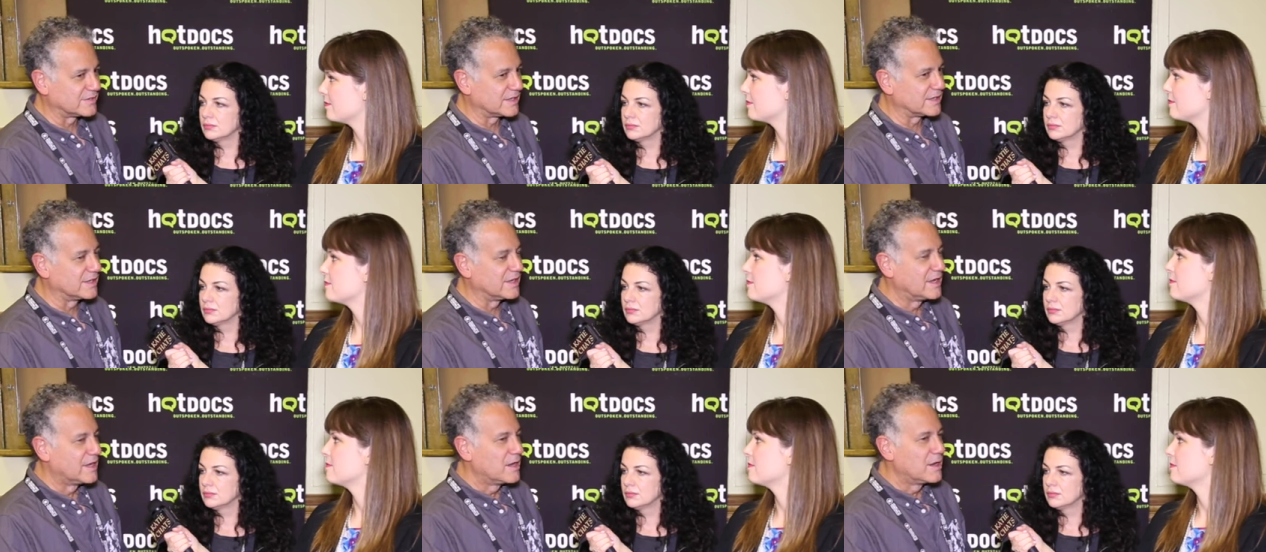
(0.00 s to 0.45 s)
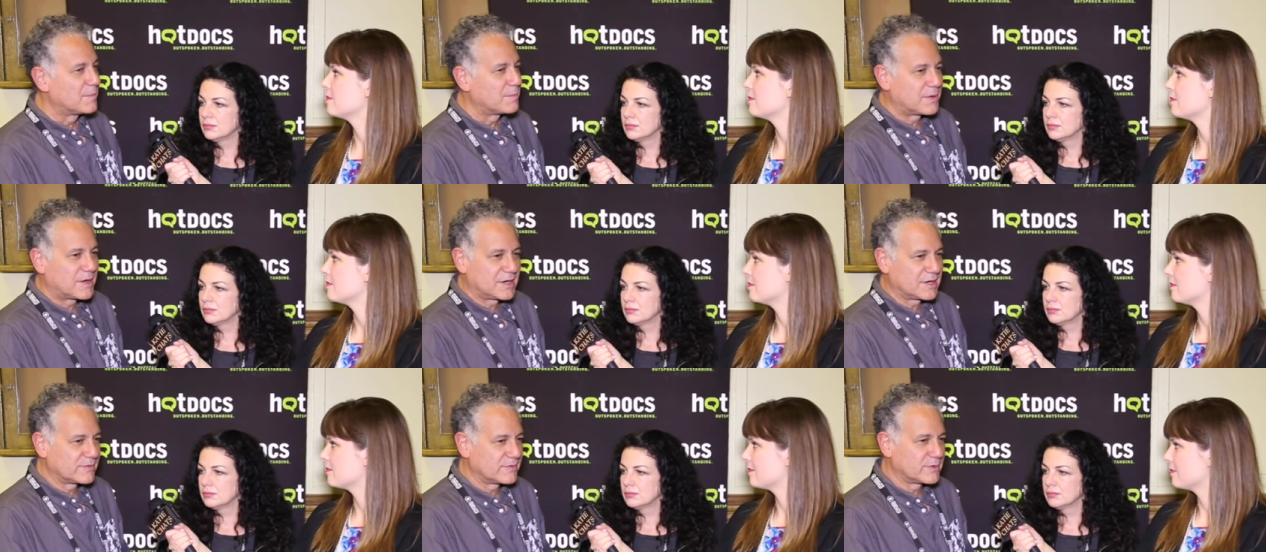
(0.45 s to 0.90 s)
Speaker 1: And
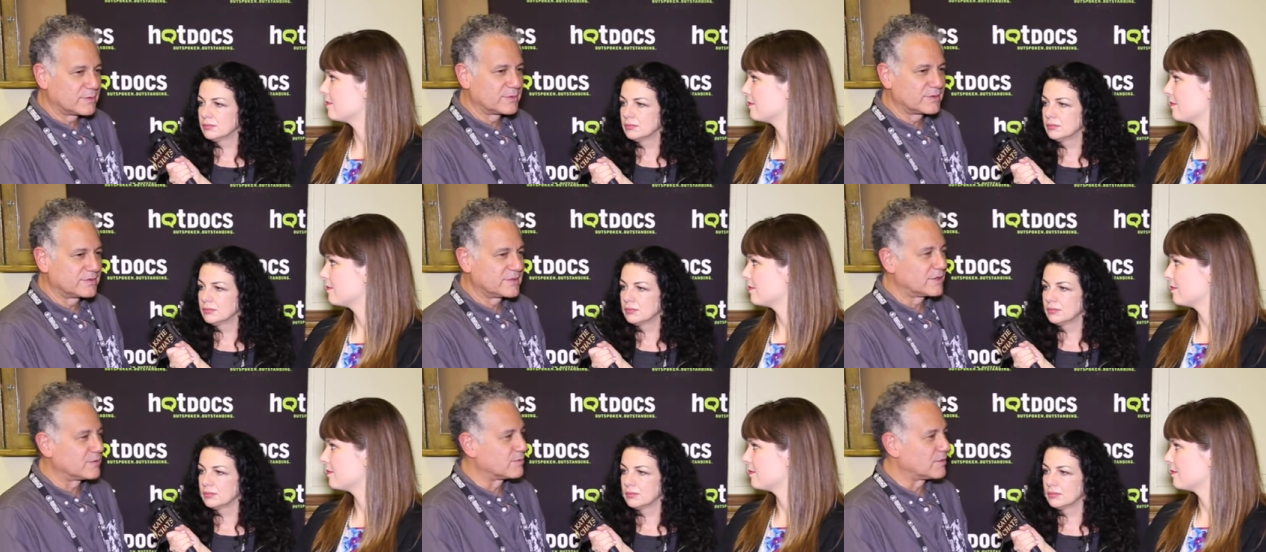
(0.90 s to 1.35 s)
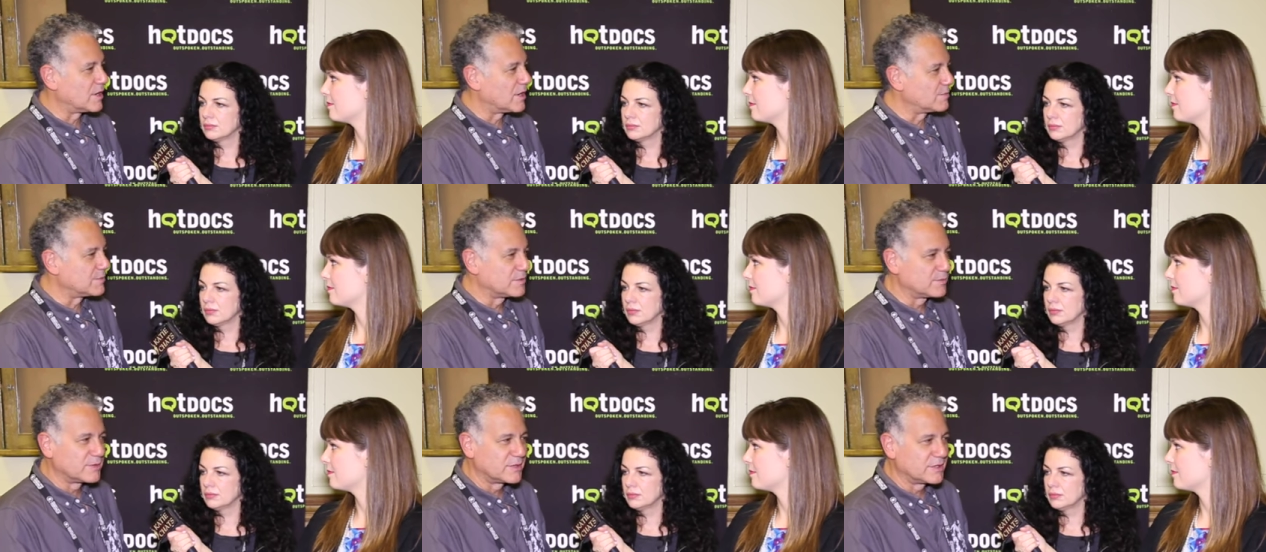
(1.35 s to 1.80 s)
part of it was that
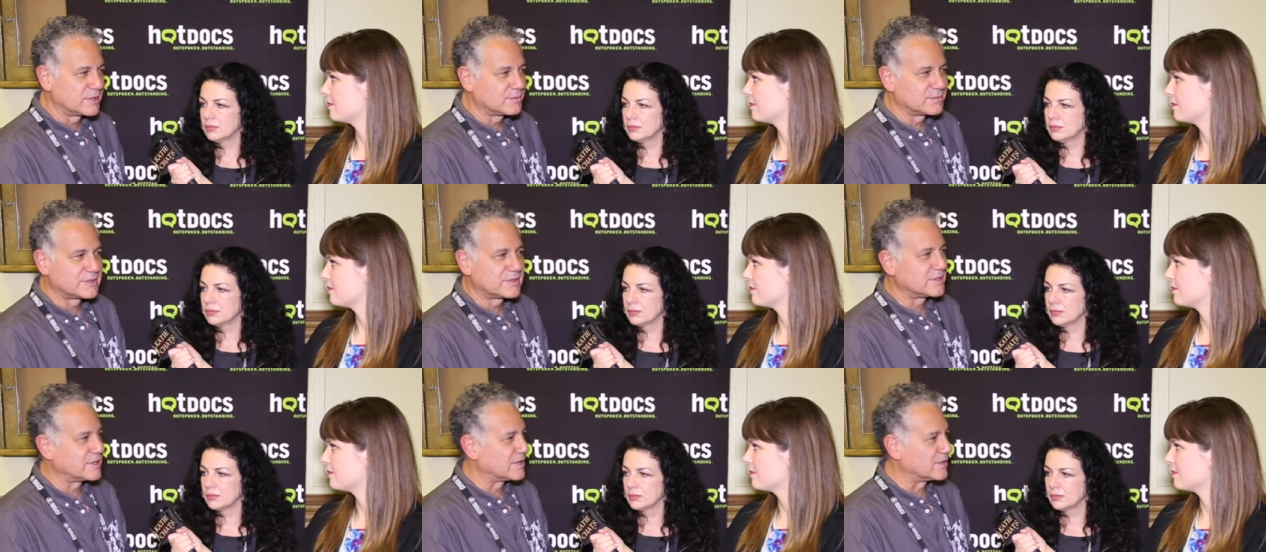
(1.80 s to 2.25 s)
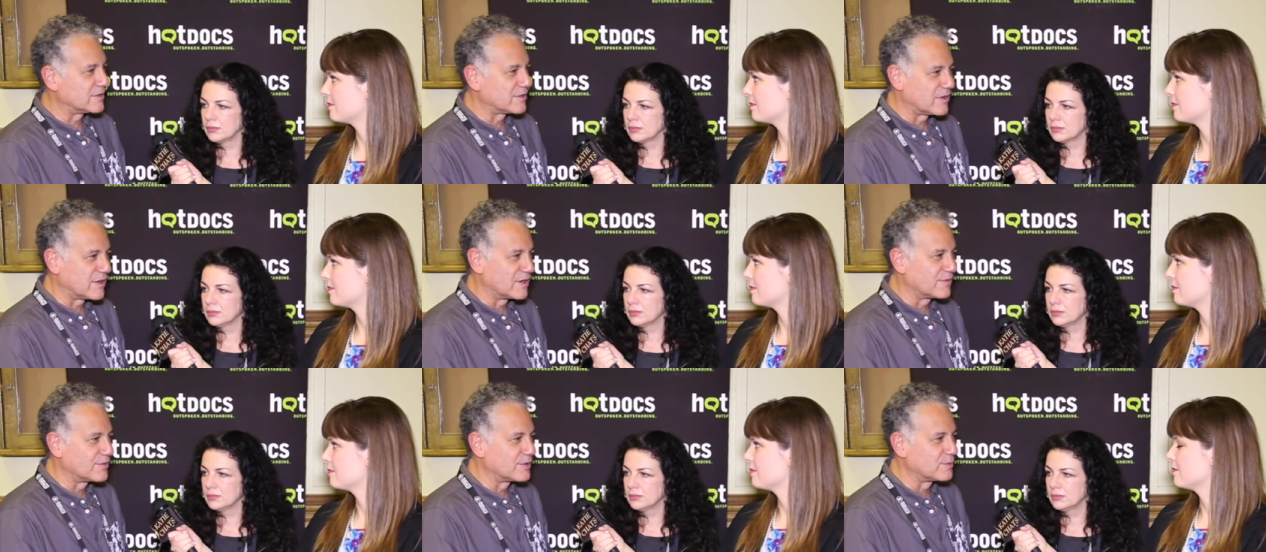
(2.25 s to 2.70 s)
Robin Williams and Dana
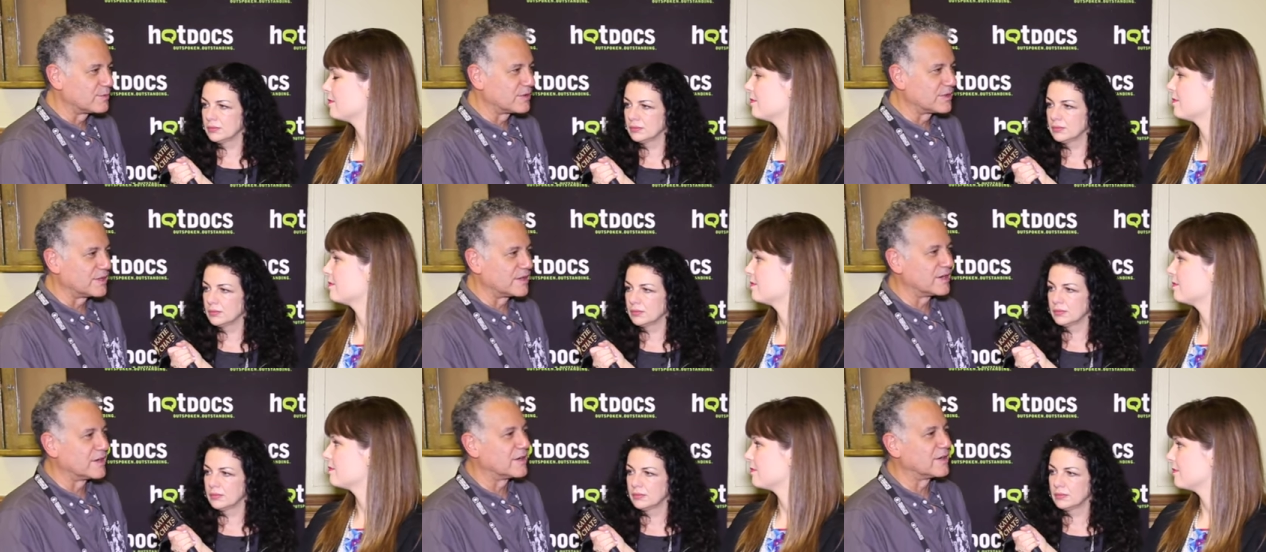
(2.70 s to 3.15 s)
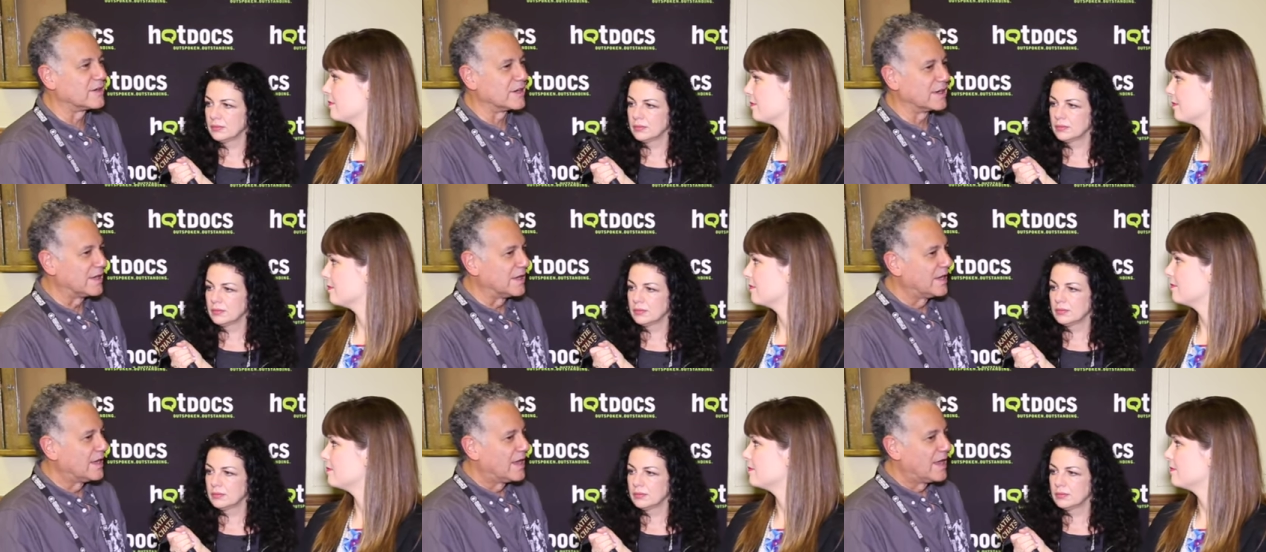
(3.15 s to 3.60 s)
Carvey were there,
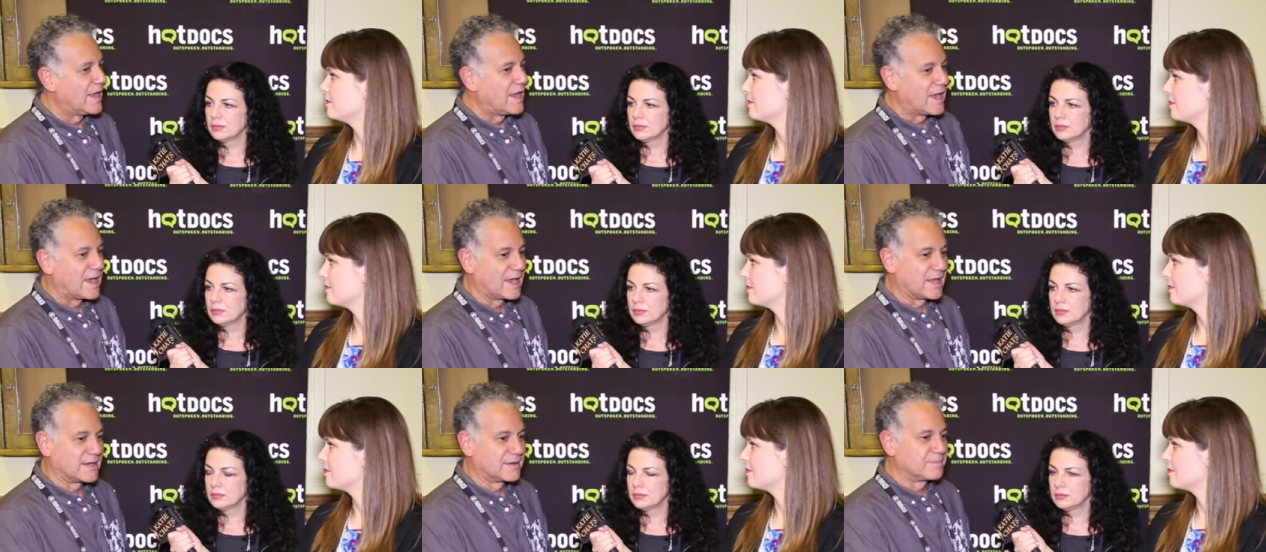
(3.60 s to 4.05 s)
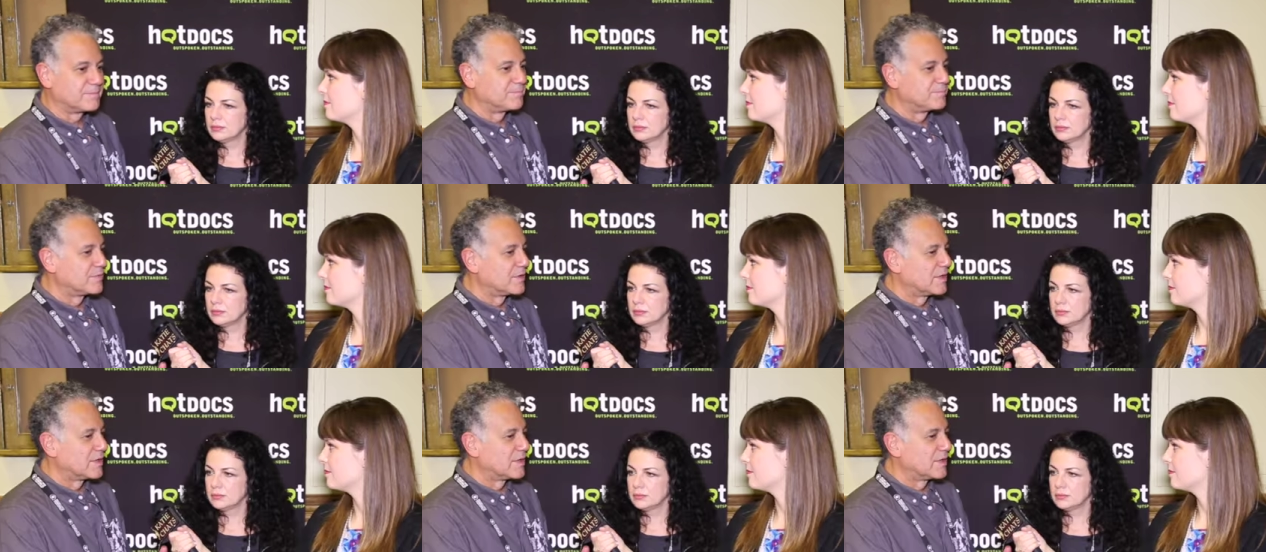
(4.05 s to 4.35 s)
and and